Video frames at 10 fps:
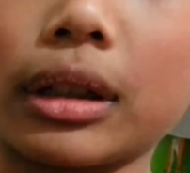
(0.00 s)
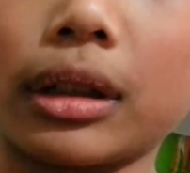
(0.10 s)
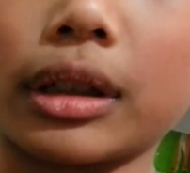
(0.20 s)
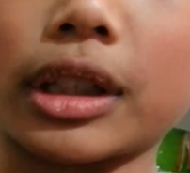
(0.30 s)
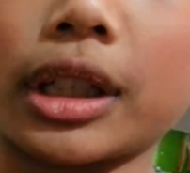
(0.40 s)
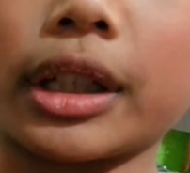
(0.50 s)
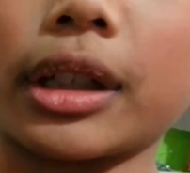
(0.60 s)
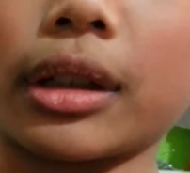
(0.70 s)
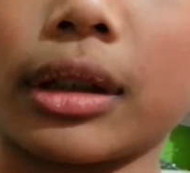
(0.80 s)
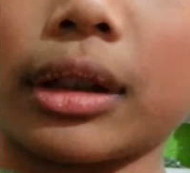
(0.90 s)
under
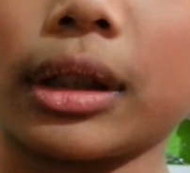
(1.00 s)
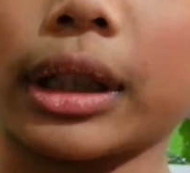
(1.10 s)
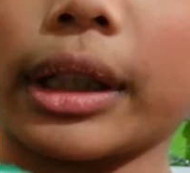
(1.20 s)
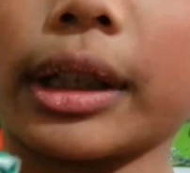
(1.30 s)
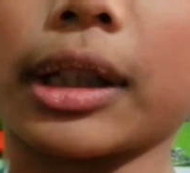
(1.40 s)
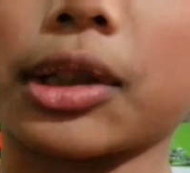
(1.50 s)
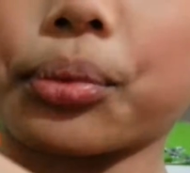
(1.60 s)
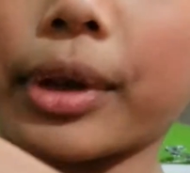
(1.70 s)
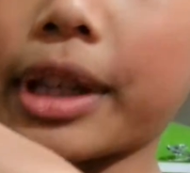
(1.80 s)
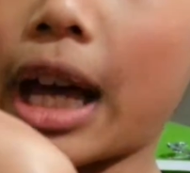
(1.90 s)
here. And this is
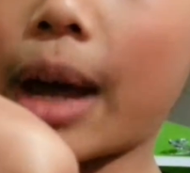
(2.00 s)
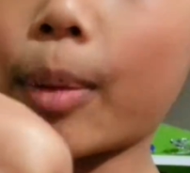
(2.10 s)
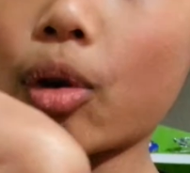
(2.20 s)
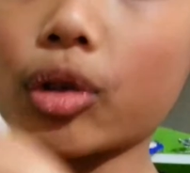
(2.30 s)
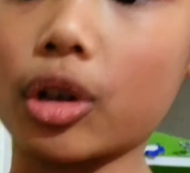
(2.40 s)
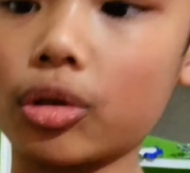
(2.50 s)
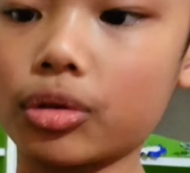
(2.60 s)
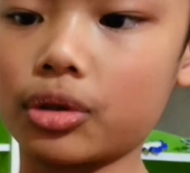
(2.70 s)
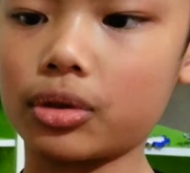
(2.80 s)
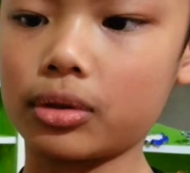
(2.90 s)
where the ammo
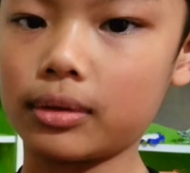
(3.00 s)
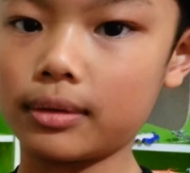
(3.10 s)
goes.